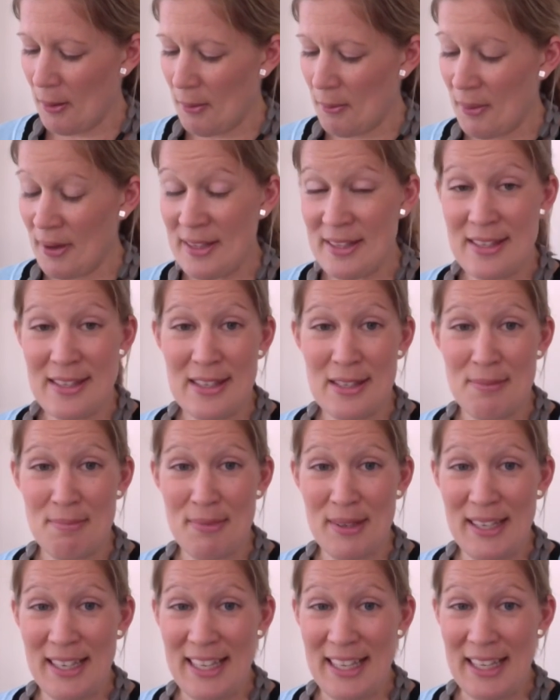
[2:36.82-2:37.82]
my
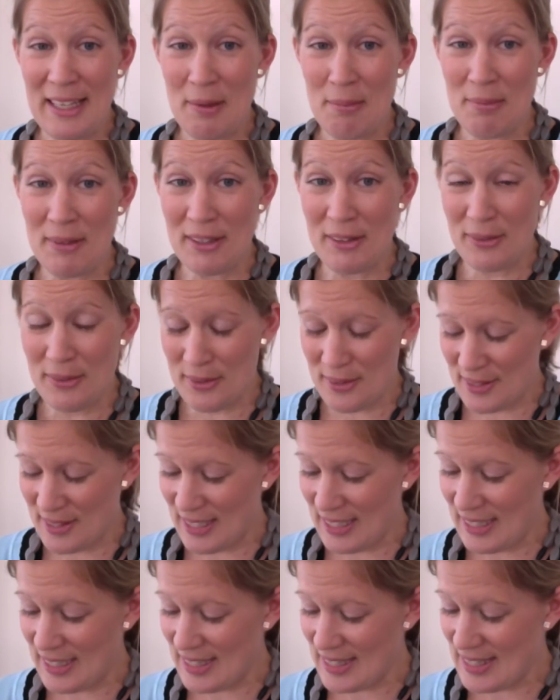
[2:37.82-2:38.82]
spinning because
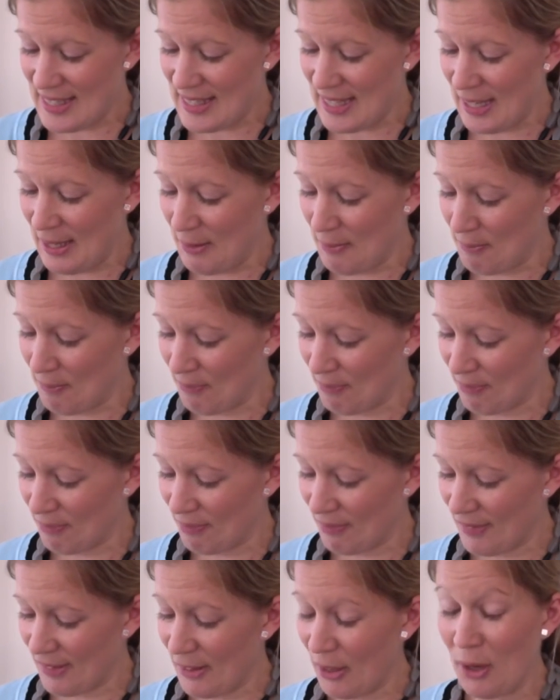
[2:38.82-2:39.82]
it's
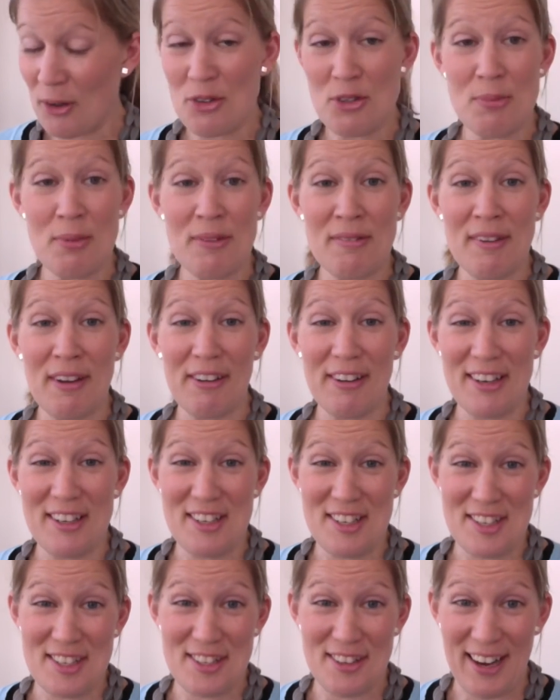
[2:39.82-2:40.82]
going to be very
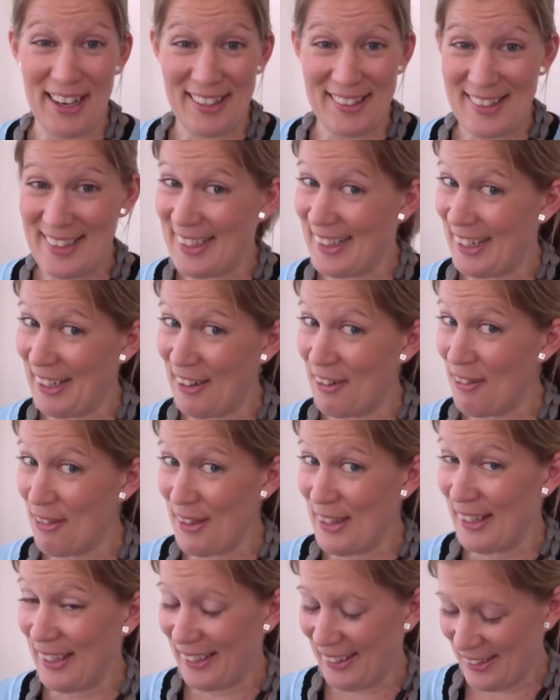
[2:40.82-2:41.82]
distracting and I don't
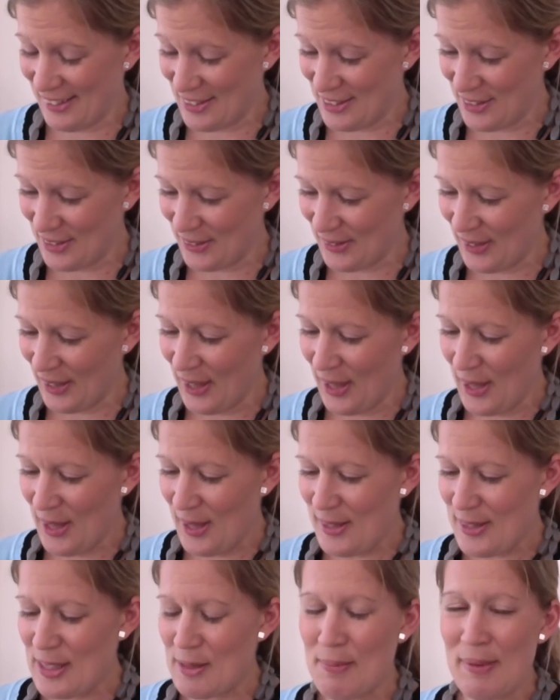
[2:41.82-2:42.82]
think I can do
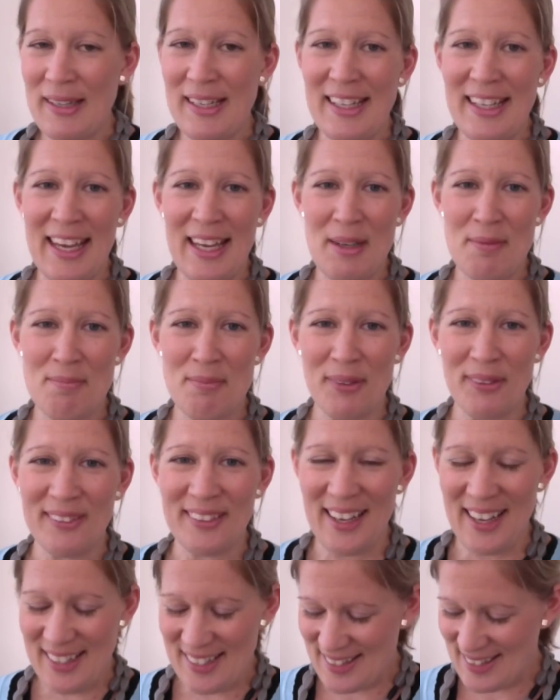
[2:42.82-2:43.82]
spinning and
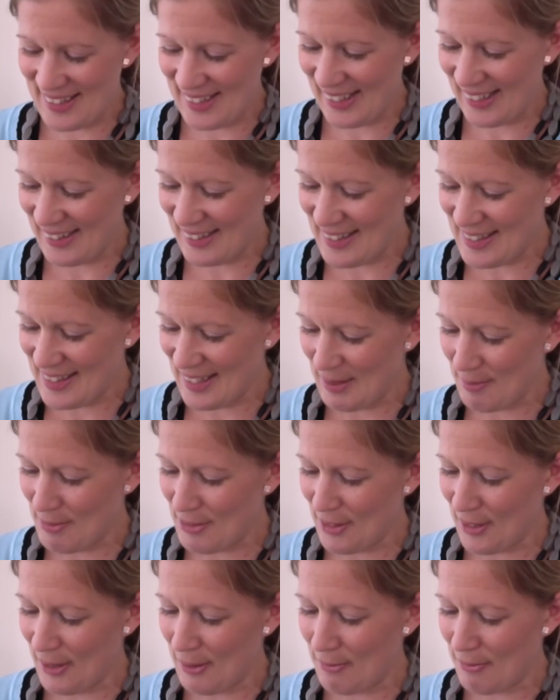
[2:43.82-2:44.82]
podcasting at the same
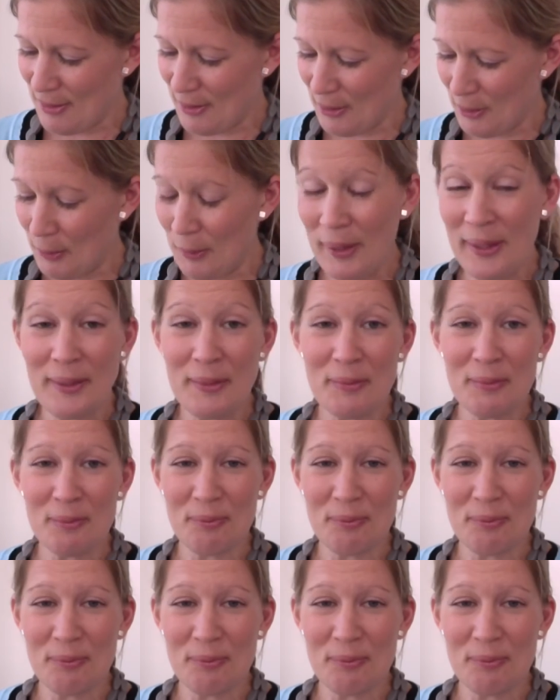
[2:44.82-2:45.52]
time very well.